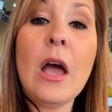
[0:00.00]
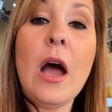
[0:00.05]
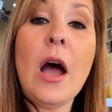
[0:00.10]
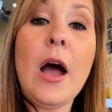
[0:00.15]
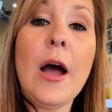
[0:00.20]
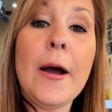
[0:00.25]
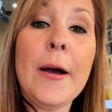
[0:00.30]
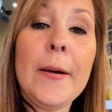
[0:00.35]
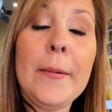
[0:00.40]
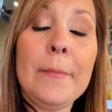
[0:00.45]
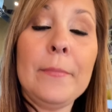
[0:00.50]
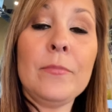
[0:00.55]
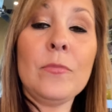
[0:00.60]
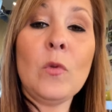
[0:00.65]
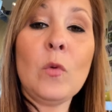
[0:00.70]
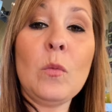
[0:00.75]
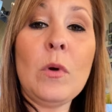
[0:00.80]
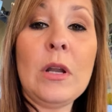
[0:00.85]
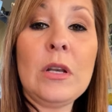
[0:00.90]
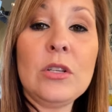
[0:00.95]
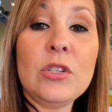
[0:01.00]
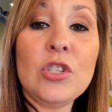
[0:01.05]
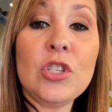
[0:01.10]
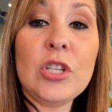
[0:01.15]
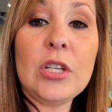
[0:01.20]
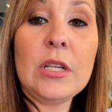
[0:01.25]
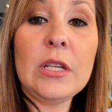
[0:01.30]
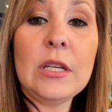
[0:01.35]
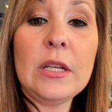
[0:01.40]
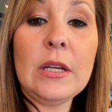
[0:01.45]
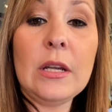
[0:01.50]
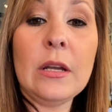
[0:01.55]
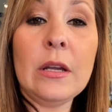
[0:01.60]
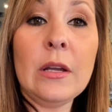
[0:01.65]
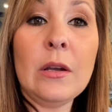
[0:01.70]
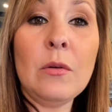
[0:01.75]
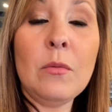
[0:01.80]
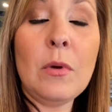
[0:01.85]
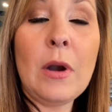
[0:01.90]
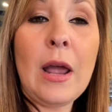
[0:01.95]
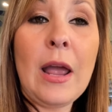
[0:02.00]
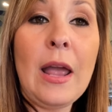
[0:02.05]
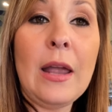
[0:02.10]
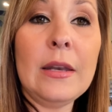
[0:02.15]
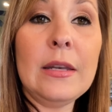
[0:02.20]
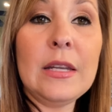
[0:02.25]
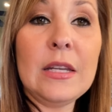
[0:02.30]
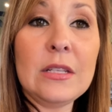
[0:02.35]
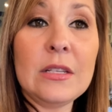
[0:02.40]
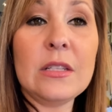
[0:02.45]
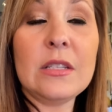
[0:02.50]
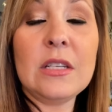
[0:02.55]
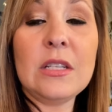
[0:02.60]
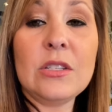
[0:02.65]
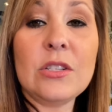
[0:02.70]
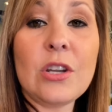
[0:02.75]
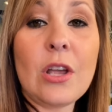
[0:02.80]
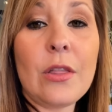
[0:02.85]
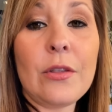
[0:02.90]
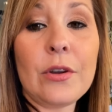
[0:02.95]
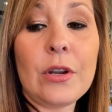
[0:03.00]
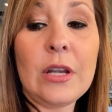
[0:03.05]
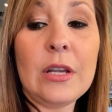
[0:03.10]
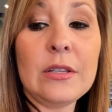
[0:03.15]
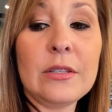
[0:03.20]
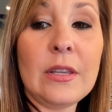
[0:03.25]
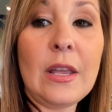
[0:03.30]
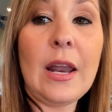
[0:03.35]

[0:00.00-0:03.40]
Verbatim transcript: Um, when she, when I need to teach the other kids,